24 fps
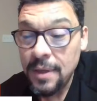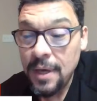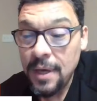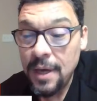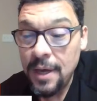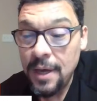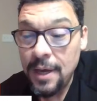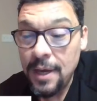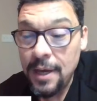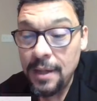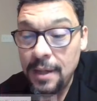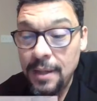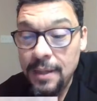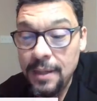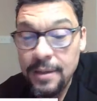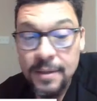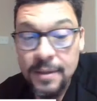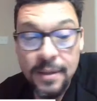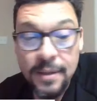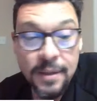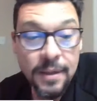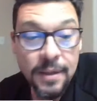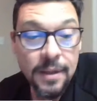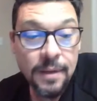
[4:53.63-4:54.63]
Let's
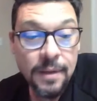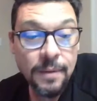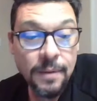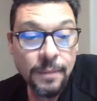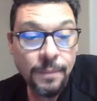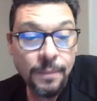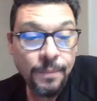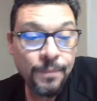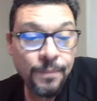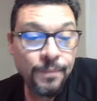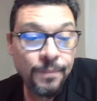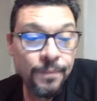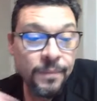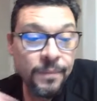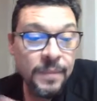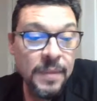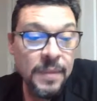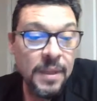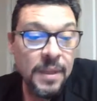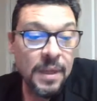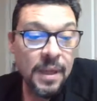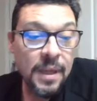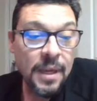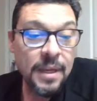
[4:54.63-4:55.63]
see here.
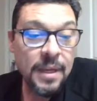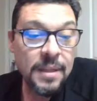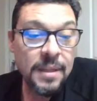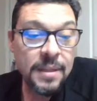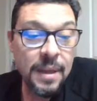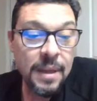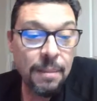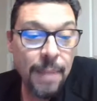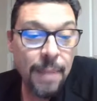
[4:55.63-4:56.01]
I stay